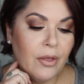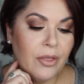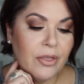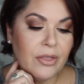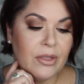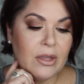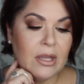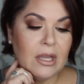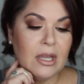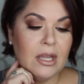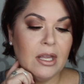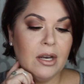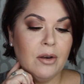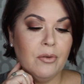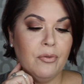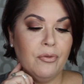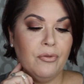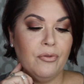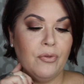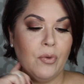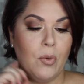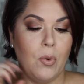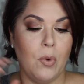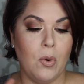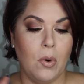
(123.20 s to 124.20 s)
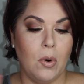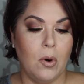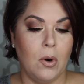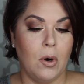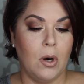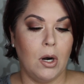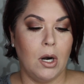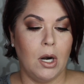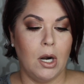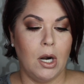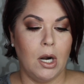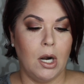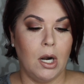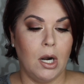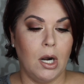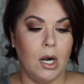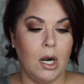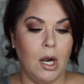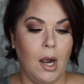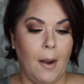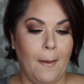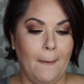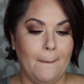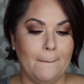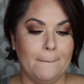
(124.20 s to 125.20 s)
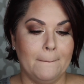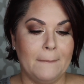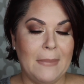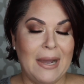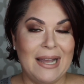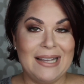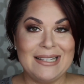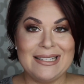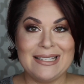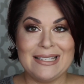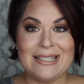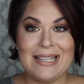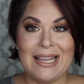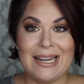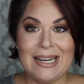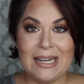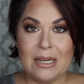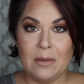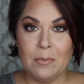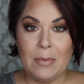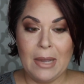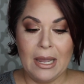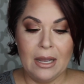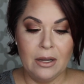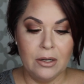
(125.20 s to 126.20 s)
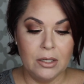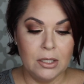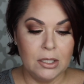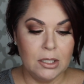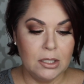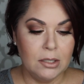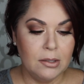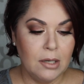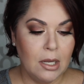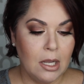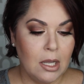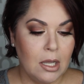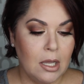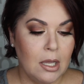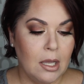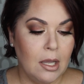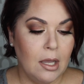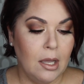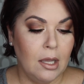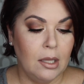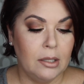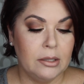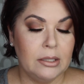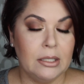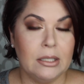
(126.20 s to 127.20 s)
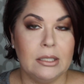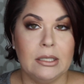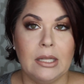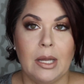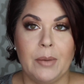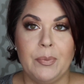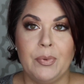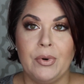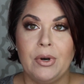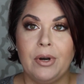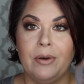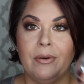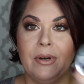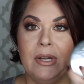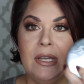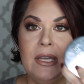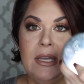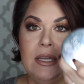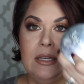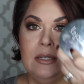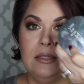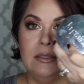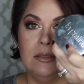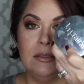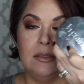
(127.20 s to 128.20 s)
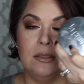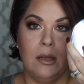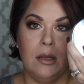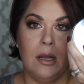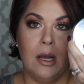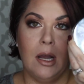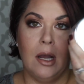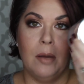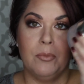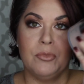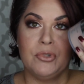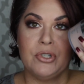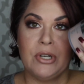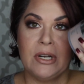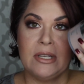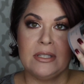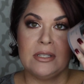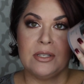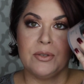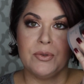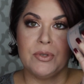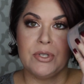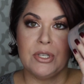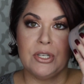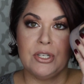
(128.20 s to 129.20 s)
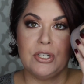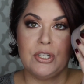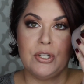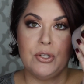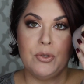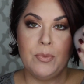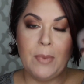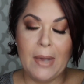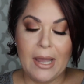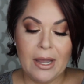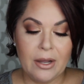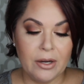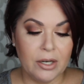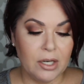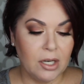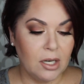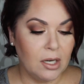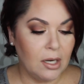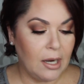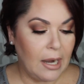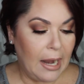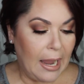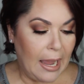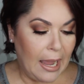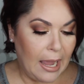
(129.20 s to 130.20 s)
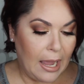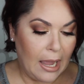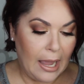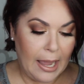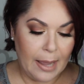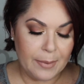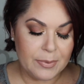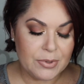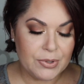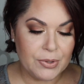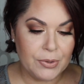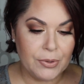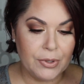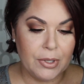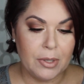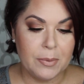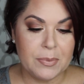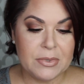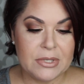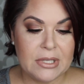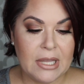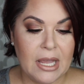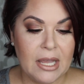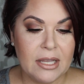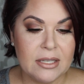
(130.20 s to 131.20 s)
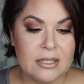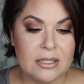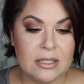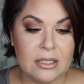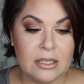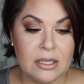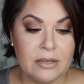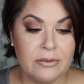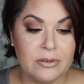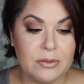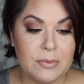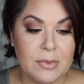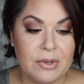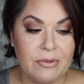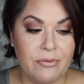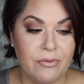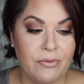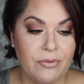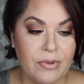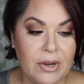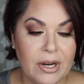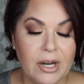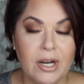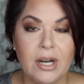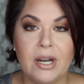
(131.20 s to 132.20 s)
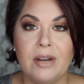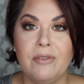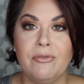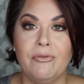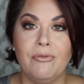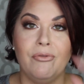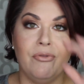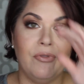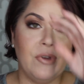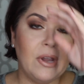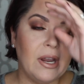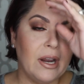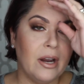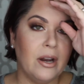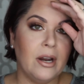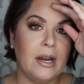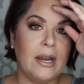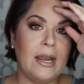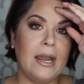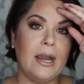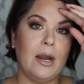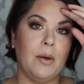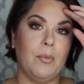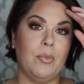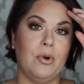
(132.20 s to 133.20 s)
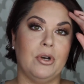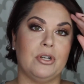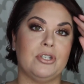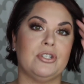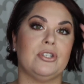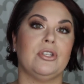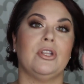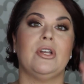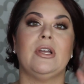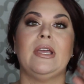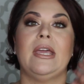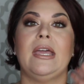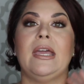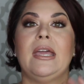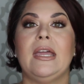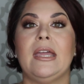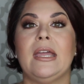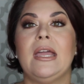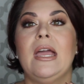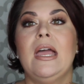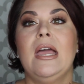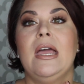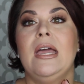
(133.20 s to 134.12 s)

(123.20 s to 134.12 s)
then for my setting powder, the LaPrairie Translucent 2 Powder. Absolutely obsessed. Leaves me very, very airbrushed looking.